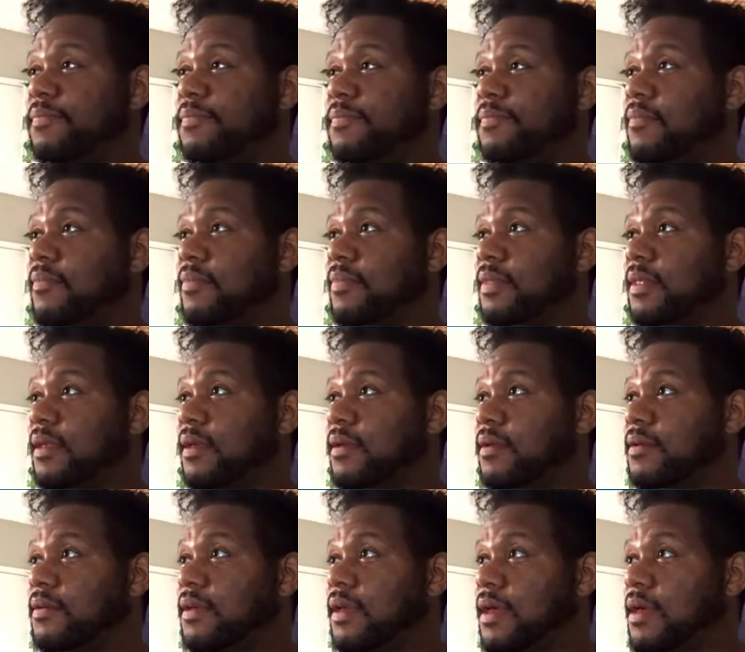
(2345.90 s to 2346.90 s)
I wouldn't
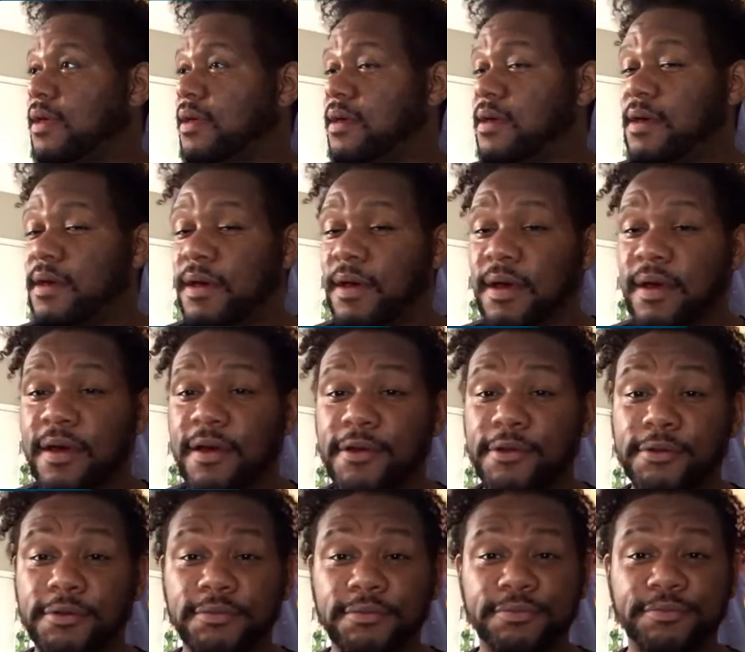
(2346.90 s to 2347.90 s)
put the people
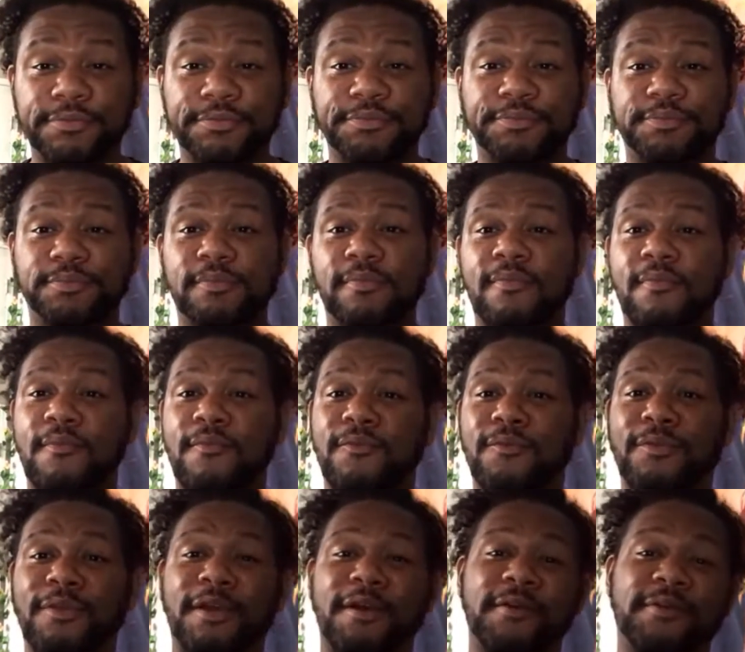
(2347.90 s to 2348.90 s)
under something new
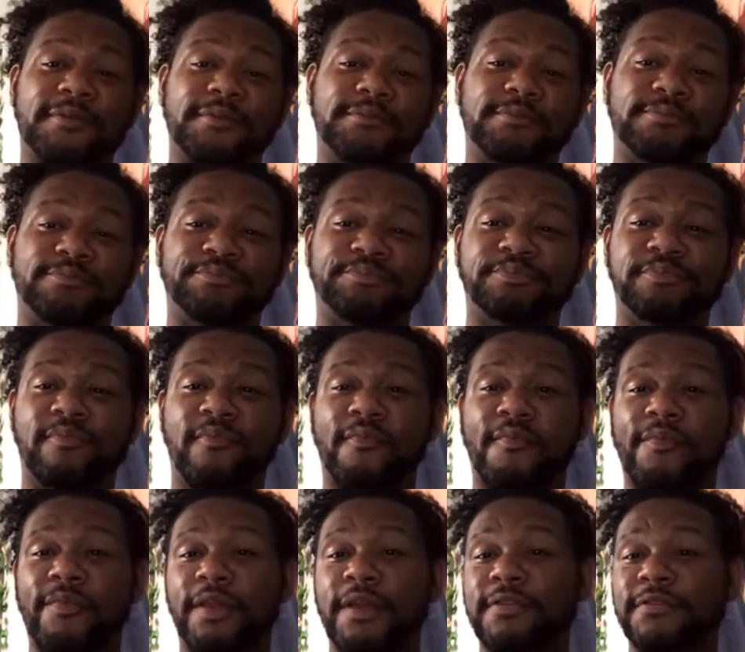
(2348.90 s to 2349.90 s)
and I'm not
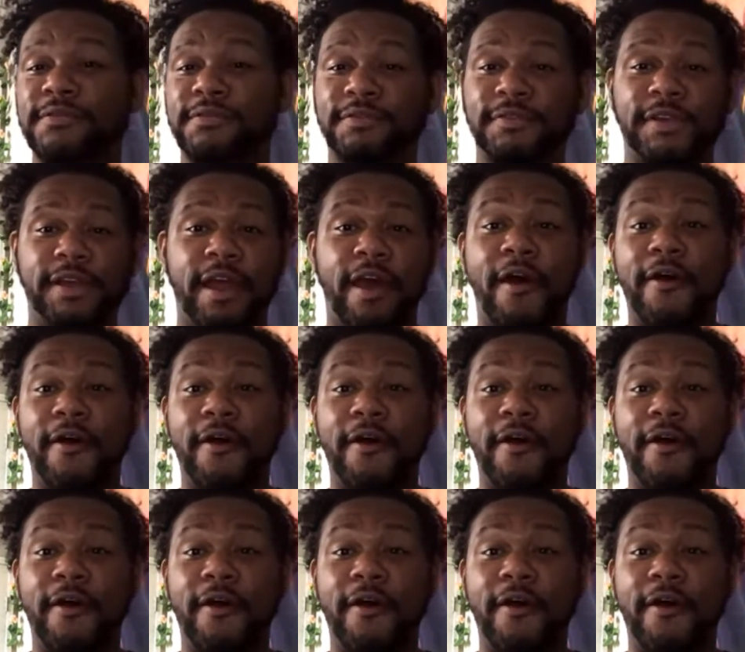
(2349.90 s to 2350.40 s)
comfortable with it.